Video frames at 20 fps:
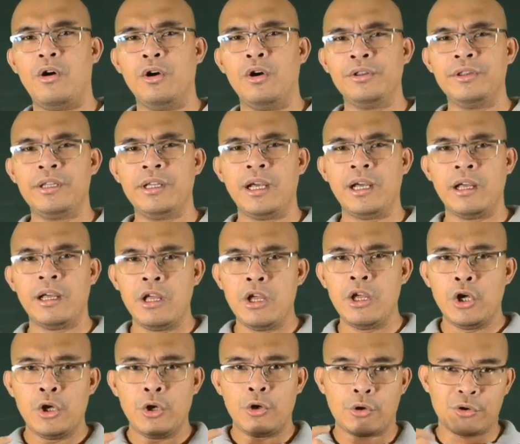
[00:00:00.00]
on the
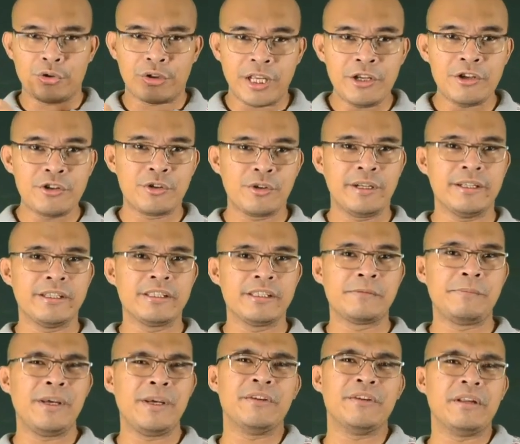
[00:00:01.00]
rotational
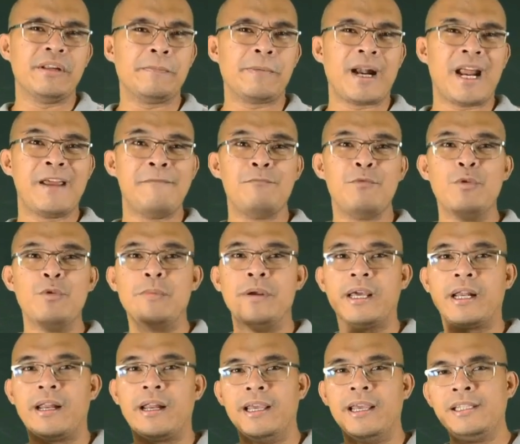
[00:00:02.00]
speed of the prime
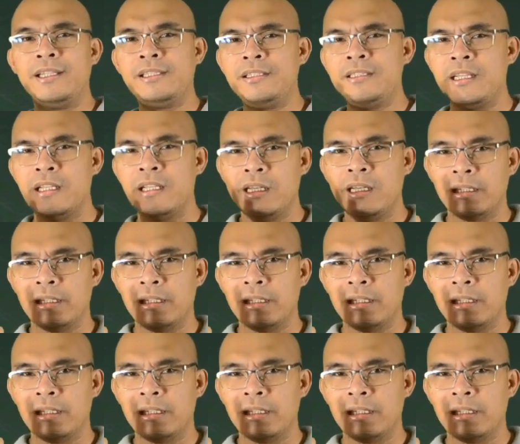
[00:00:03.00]
mover and